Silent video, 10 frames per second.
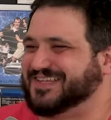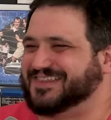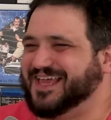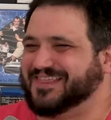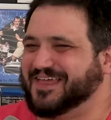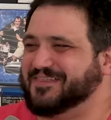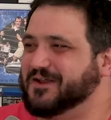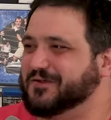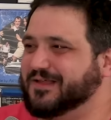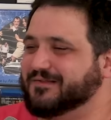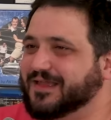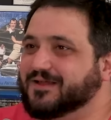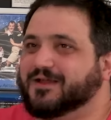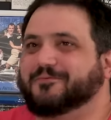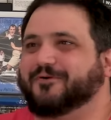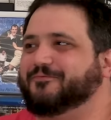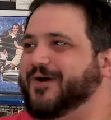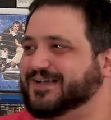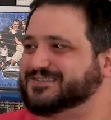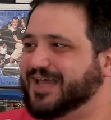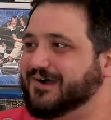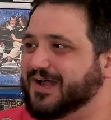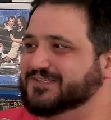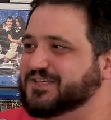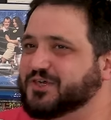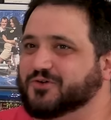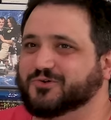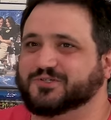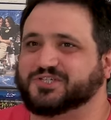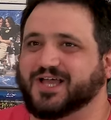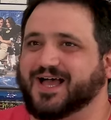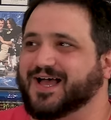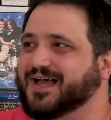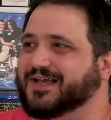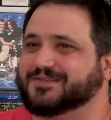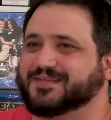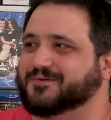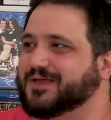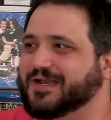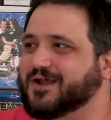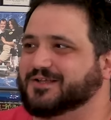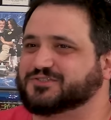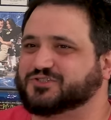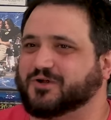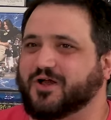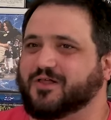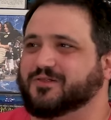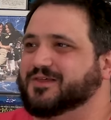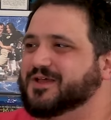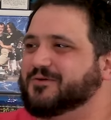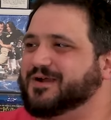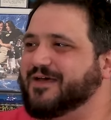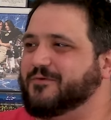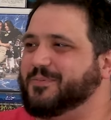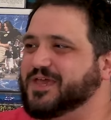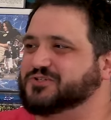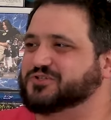the thing. They literally are like, well, fuck, Sauron's huge. A troll. We're going to have a big